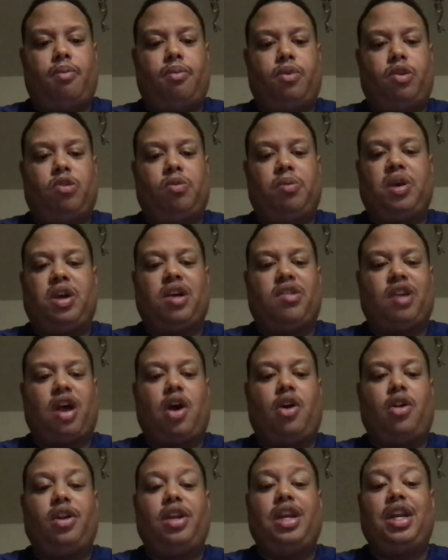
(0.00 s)
is because I
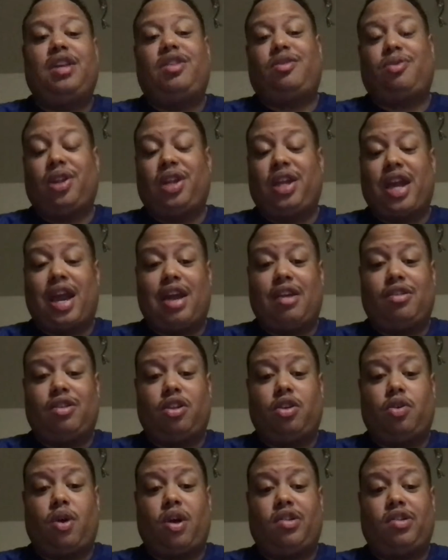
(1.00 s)
only needed to really answer
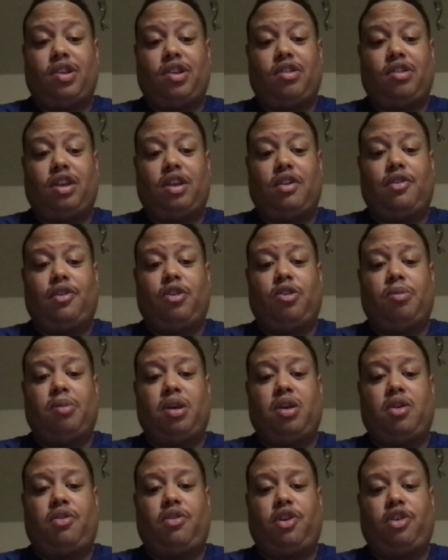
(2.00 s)
the question to see if it was
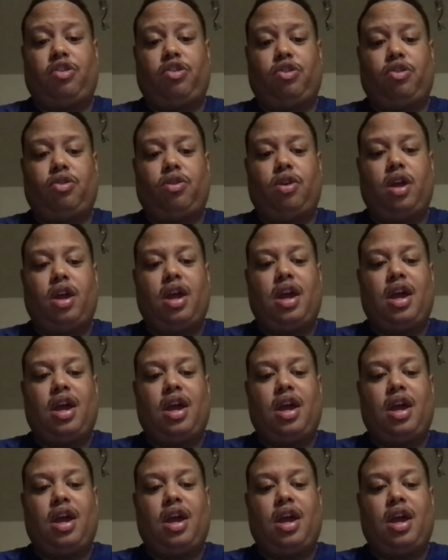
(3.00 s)
beneficial,